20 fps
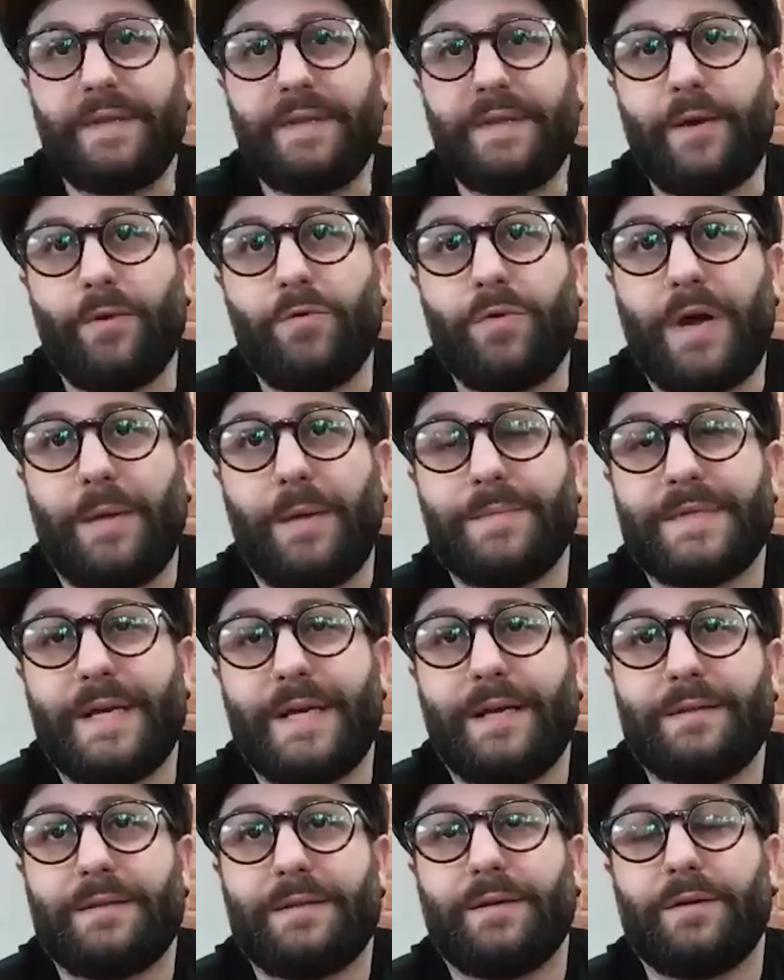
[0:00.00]
all comes down
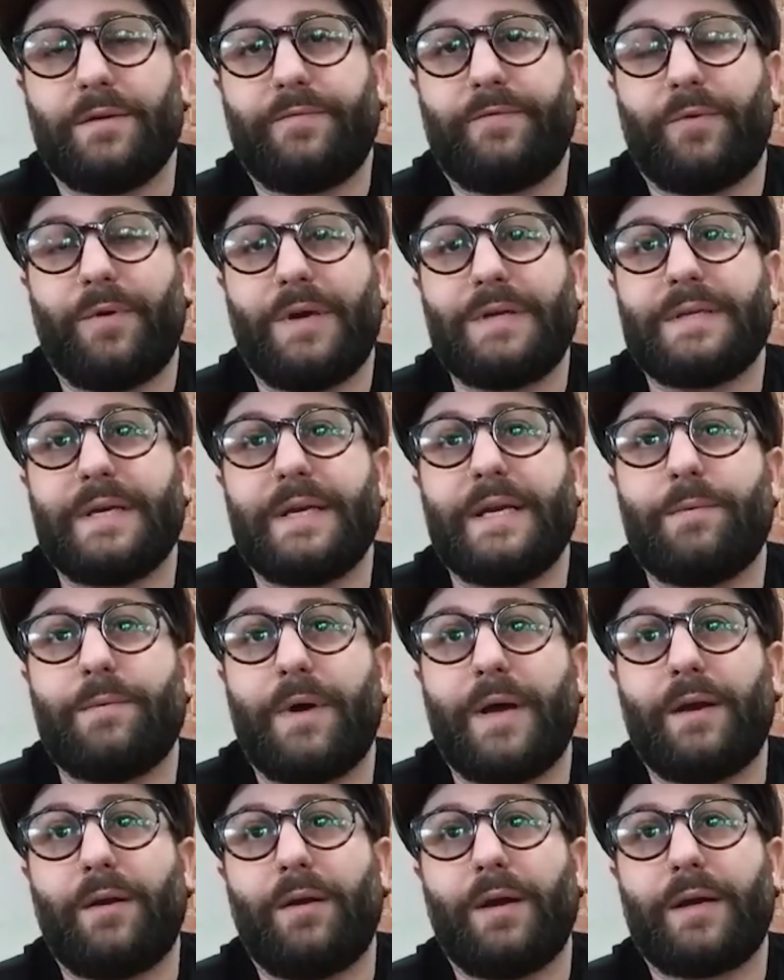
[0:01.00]
to, for us
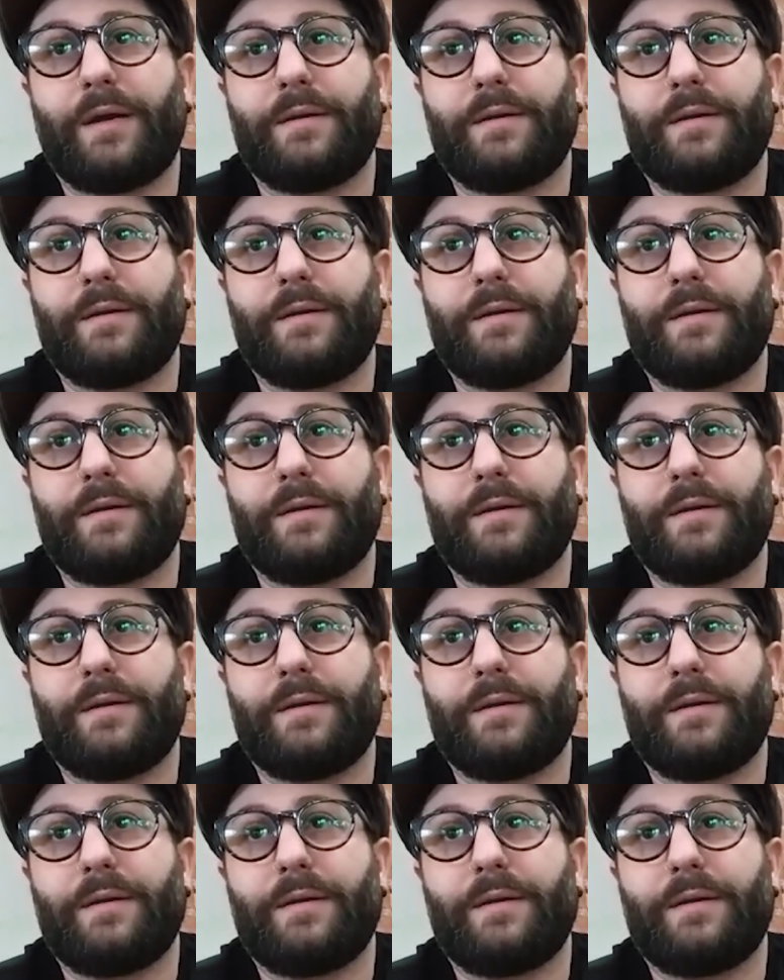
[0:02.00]
anyway, like